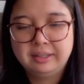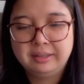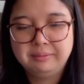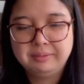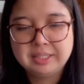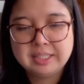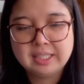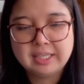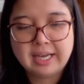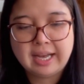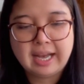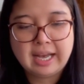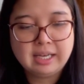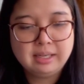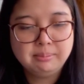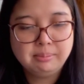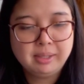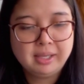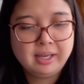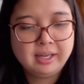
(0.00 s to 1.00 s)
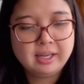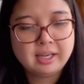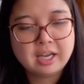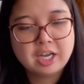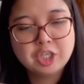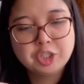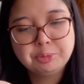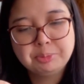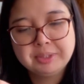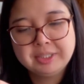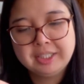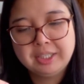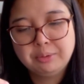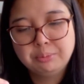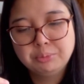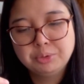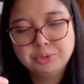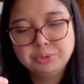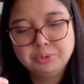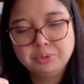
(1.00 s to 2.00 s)
It's an 8-ply, 100%
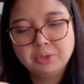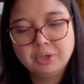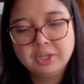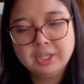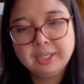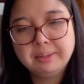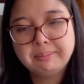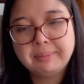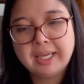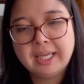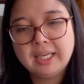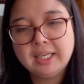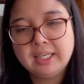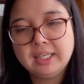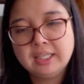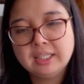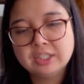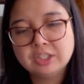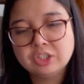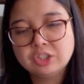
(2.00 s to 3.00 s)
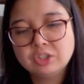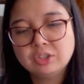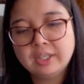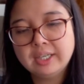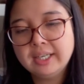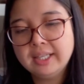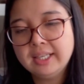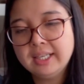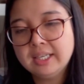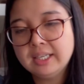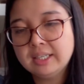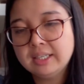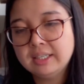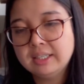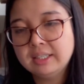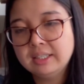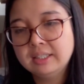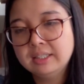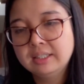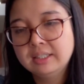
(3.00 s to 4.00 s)
wool, grown and made in
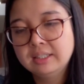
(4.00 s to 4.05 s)
Australia.